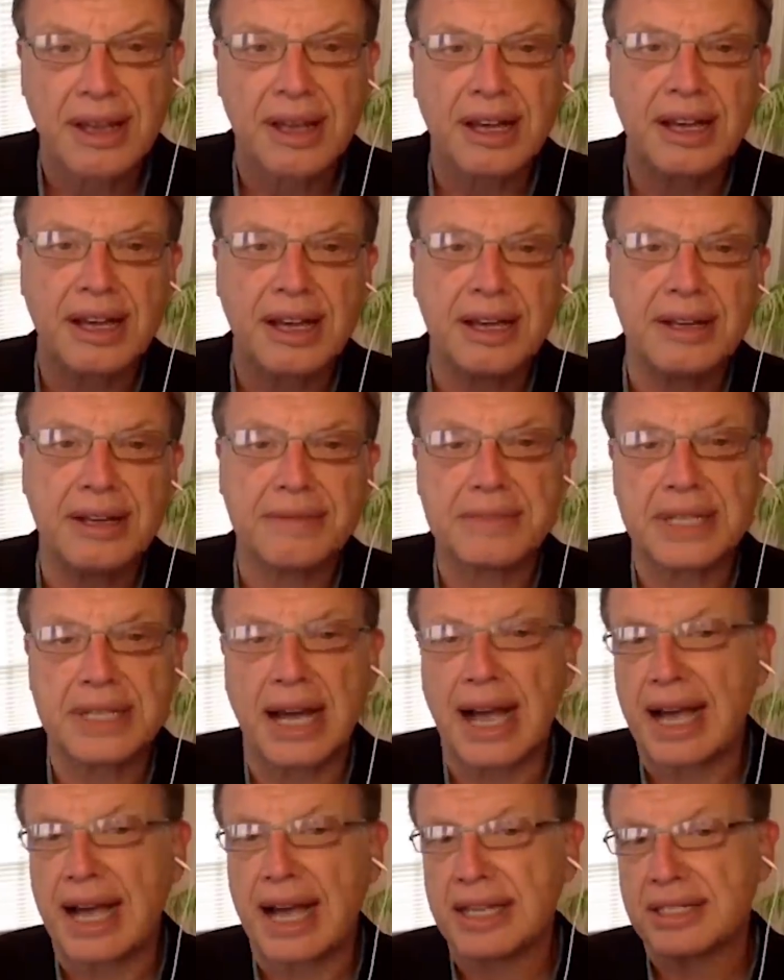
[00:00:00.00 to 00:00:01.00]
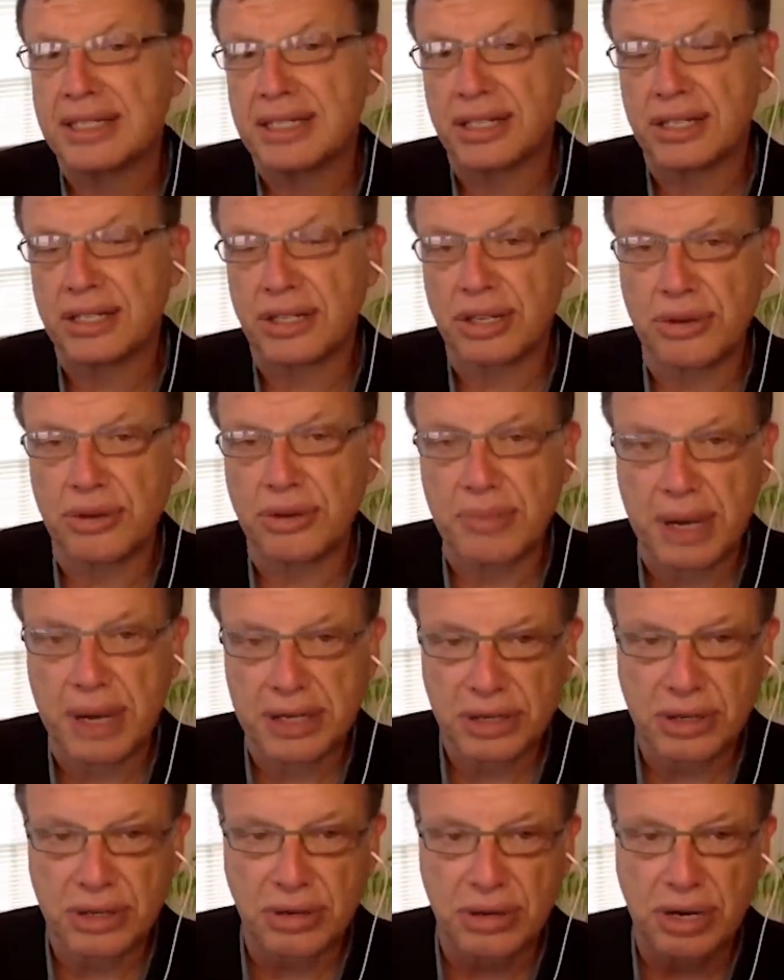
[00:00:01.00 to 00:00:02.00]
um, right. ties into the New
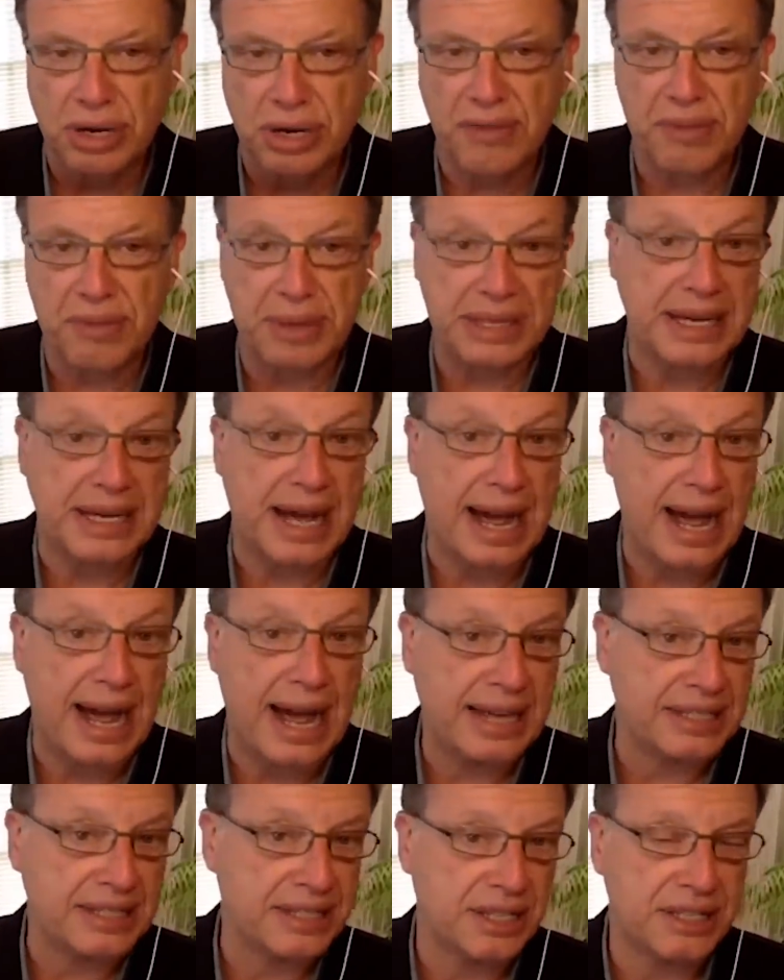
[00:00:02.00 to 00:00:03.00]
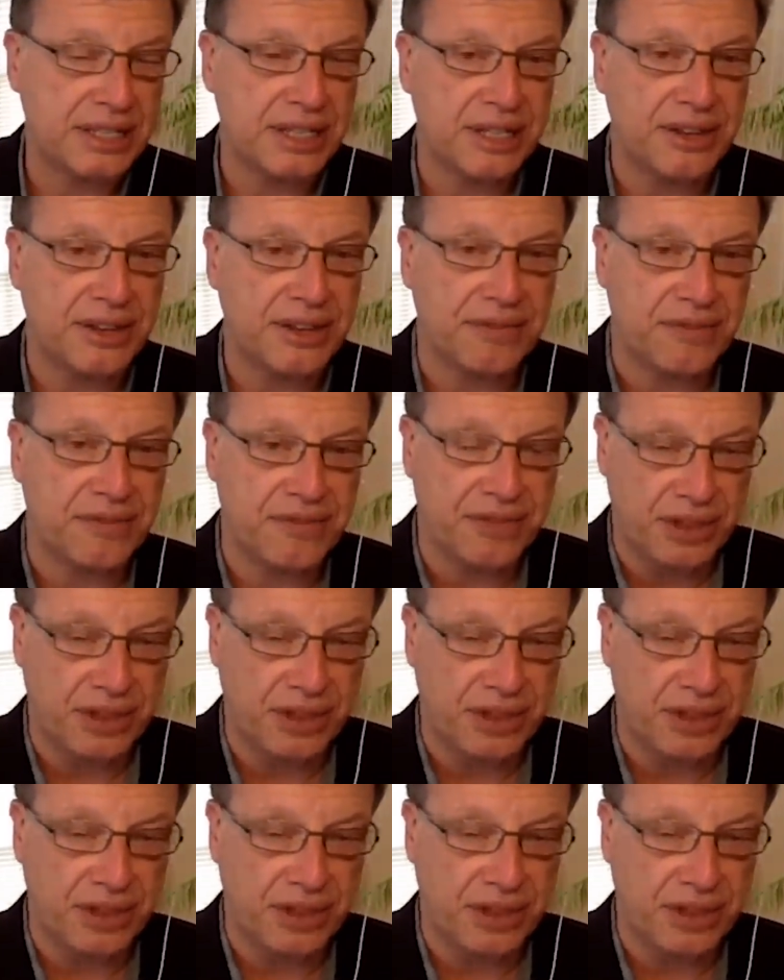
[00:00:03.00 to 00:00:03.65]
Mexico government, ties into the